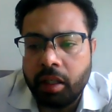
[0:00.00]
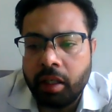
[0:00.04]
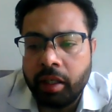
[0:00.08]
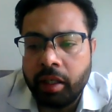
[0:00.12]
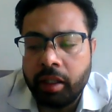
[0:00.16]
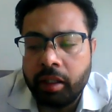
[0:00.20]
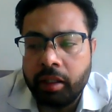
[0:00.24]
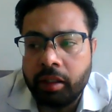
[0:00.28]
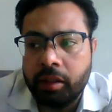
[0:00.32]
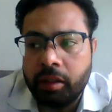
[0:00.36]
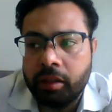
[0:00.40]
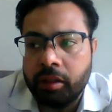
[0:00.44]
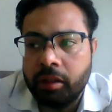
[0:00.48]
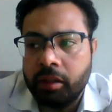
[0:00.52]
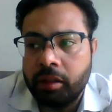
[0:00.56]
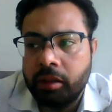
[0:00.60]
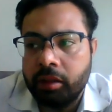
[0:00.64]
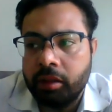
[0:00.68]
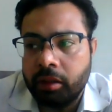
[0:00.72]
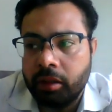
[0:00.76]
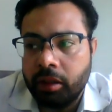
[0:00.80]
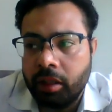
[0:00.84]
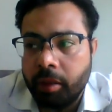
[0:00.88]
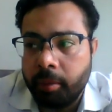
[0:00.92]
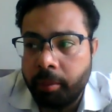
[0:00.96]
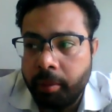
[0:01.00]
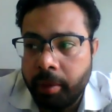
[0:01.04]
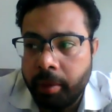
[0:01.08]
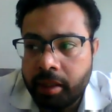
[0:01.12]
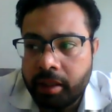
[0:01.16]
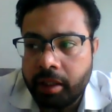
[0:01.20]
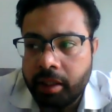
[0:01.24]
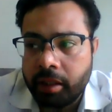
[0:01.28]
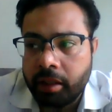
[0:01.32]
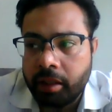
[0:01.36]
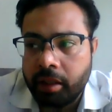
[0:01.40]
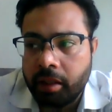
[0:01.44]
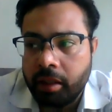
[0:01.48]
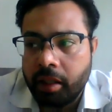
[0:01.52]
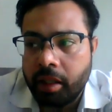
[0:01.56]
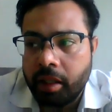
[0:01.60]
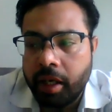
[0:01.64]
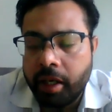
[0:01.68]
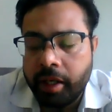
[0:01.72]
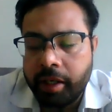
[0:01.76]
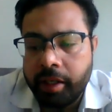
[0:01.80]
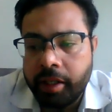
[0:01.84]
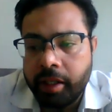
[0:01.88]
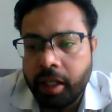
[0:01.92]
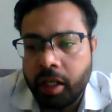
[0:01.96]
and the basic
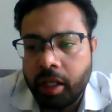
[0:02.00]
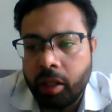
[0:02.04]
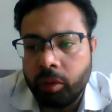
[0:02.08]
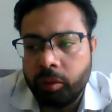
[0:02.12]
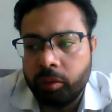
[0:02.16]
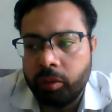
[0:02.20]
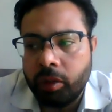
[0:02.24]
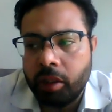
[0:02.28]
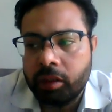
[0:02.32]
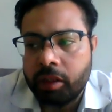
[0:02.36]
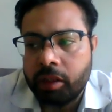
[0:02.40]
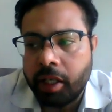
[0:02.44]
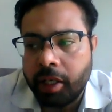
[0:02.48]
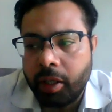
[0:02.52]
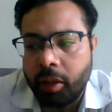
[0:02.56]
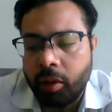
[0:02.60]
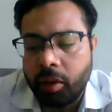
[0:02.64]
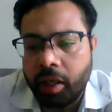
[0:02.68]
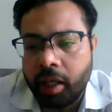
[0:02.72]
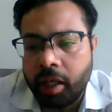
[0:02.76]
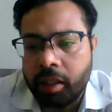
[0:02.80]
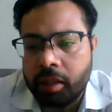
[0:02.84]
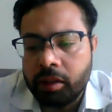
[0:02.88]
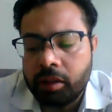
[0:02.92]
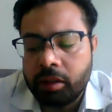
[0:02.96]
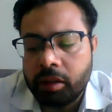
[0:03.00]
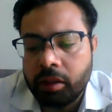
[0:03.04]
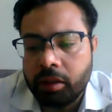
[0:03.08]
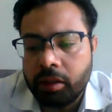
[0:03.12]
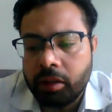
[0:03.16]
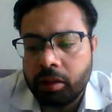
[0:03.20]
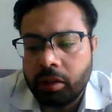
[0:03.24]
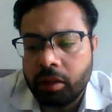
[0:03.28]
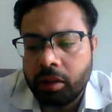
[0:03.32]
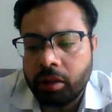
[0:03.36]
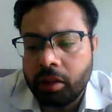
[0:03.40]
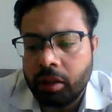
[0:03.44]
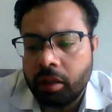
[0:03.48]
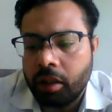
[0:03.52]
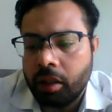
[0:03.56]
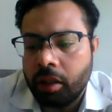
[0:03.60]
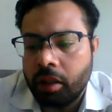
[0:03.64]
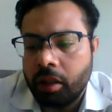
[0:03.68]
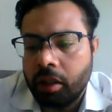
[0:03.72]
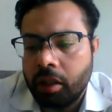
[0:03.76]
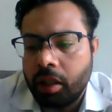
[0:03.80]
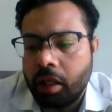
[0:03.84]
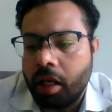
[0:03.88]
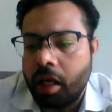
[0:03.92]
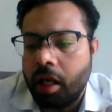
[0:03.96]
idea of the cytokines,
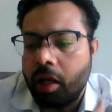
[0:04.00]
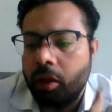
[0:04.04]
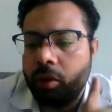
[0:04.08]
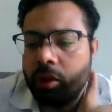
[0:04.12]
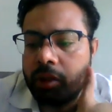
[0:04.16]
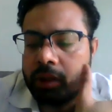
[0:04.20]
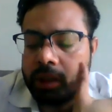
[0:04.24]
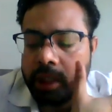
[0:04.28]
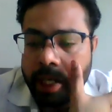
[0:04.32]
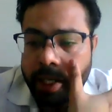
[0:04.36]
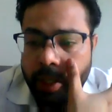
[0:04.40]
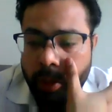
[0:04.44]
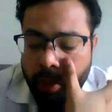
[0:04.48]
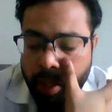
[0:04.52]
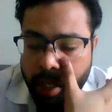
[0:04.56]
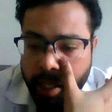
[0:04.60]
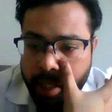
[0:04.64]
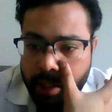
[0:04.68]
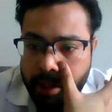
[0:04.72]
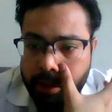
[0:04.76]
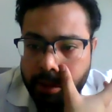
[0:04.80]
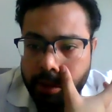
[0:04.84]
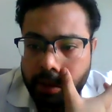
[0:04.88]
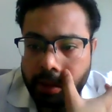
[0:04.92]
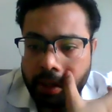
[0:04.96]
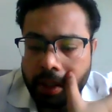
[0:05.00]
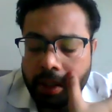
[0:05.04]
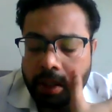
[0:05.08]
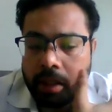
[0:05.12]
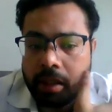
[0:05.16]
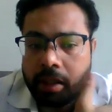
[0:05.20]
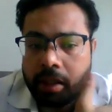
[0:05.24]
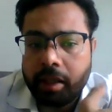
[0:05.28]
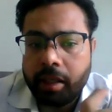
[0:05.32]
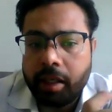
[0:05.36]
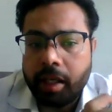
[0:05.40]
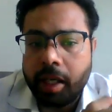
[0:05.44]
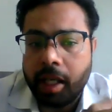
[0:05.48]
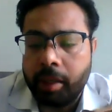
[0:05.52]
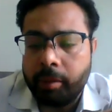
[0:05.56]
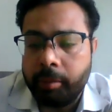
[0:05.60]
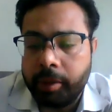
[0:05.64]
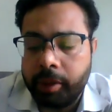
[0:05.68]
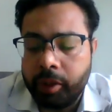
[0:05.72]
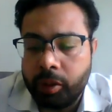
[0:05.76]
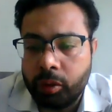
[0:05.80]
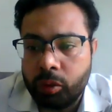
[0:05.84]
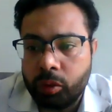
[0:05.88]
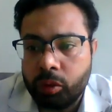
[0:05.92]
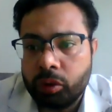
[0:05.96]
how the cytokines can
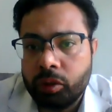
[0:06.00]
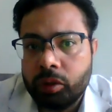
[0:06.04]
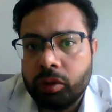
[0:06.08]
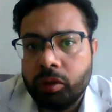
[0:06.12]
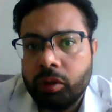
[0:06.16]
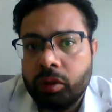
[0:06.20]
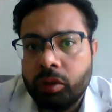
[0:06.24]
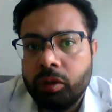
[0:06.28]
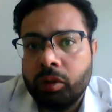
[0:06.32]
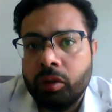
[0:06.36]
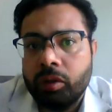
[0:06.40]
be used